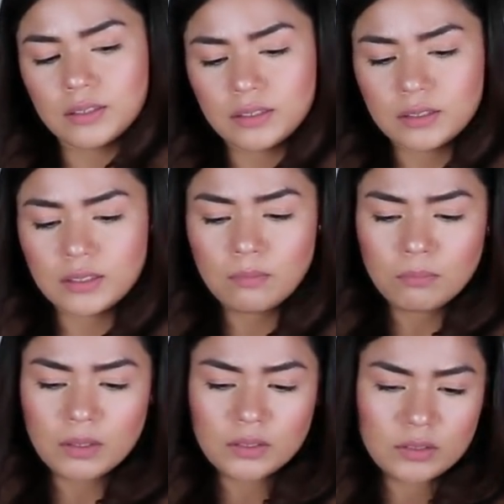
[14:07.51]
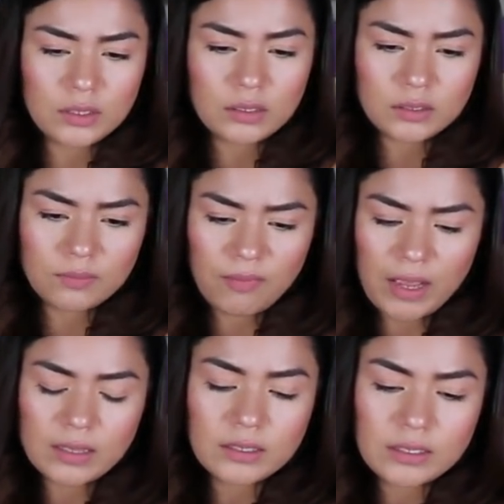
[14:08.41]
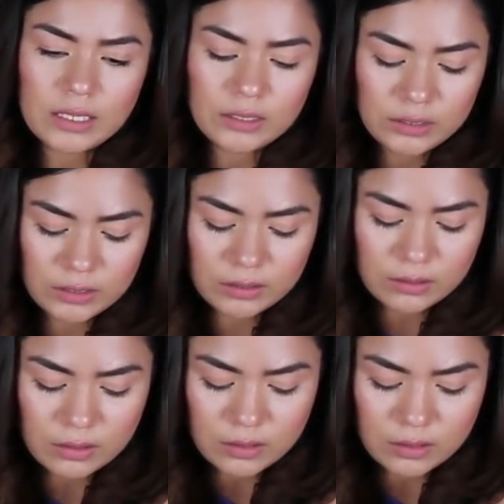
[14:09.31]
It's simply just validation,